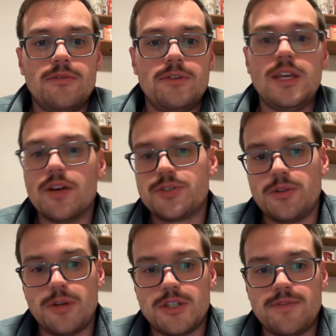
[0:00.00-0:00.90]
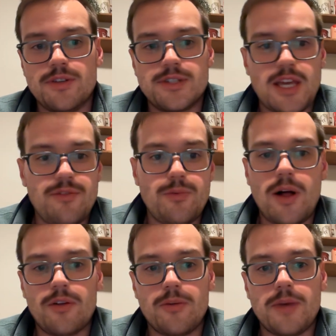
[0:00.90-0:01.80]
EL students feel safe,
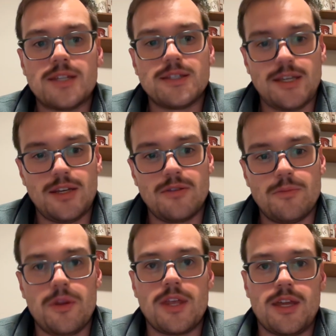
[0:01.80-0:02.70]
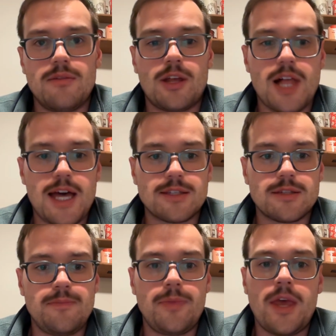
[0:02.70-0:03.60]
welcome, and seen within the class.